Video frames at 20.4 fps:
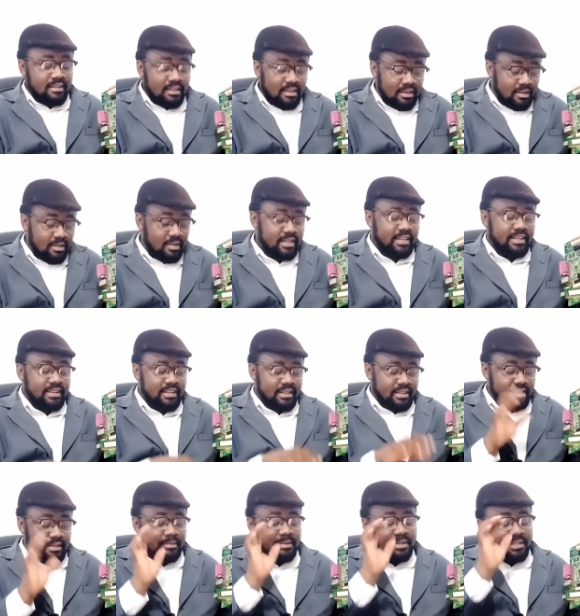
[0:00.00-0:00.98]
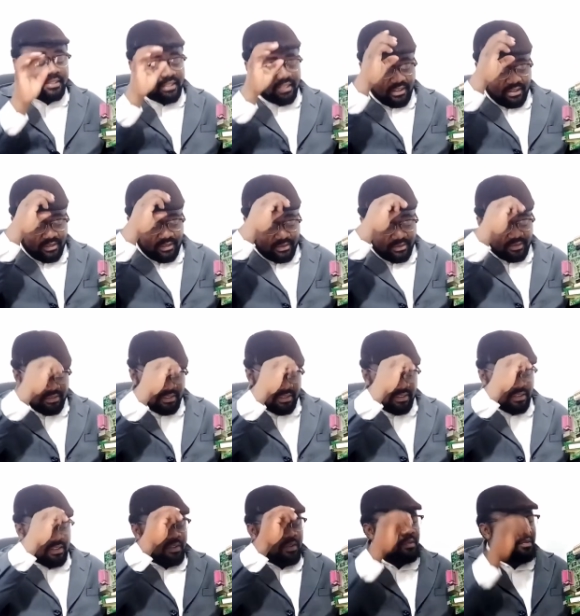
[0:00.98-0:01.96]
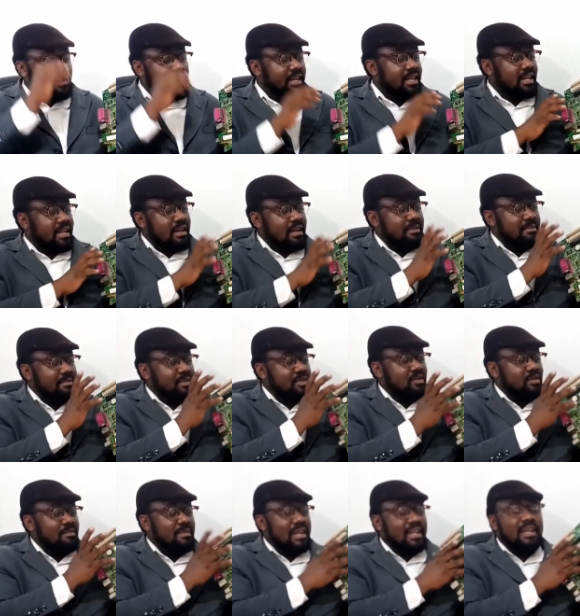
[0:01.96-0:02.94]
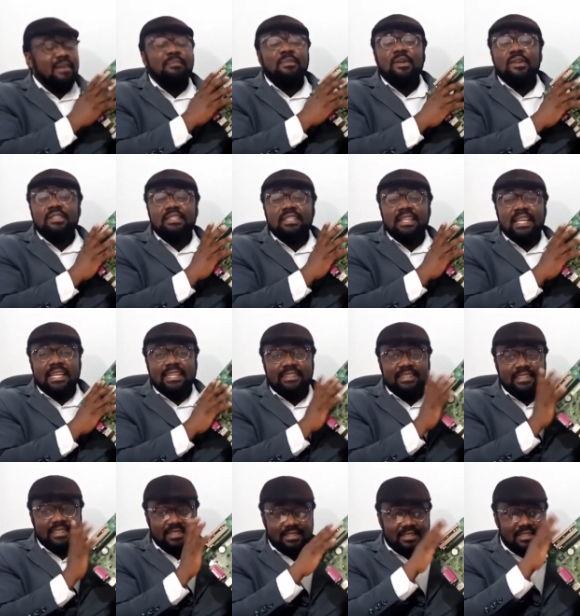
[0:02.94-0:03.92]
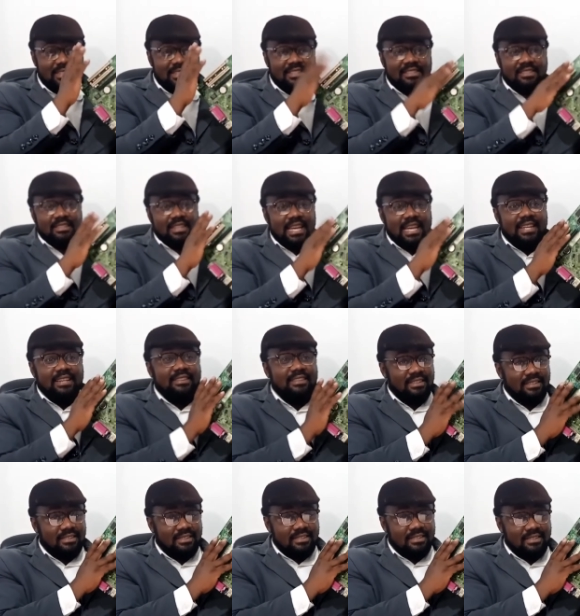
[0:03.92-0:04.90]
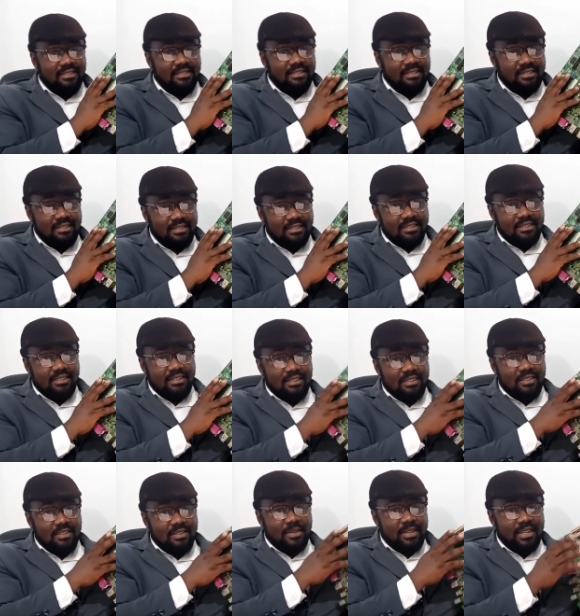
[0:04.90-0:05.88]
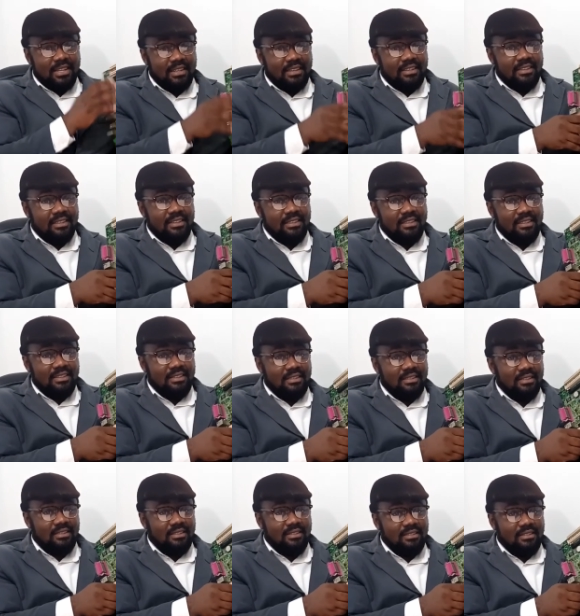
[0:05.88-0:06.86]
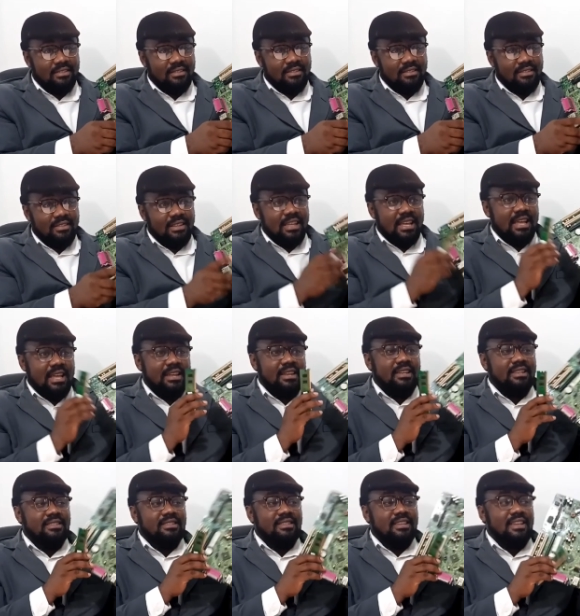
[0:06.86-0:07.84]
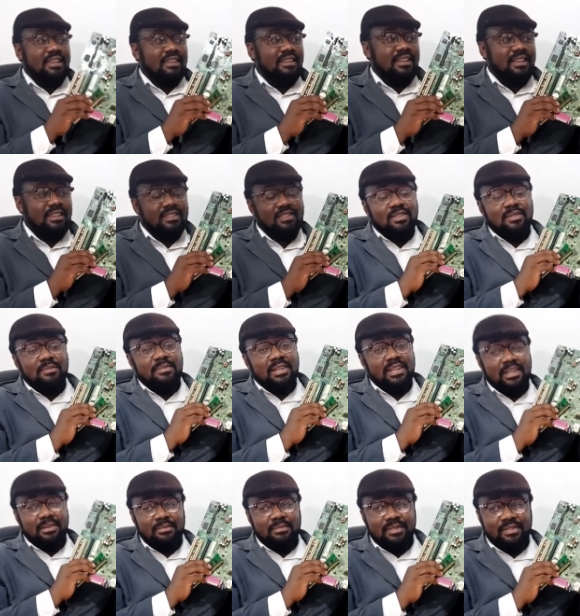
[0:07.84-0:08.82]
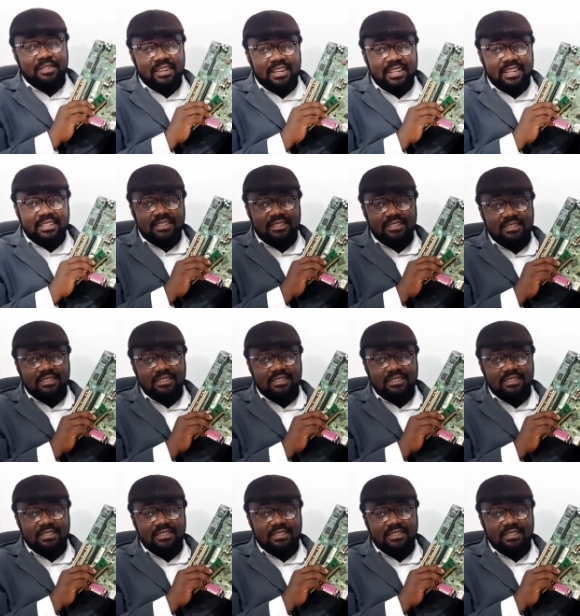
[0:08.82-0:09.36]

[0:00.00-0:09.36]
Okay, let me tell you. When it comes to motherboards like this, okay, and this is a desktop motherboard, right?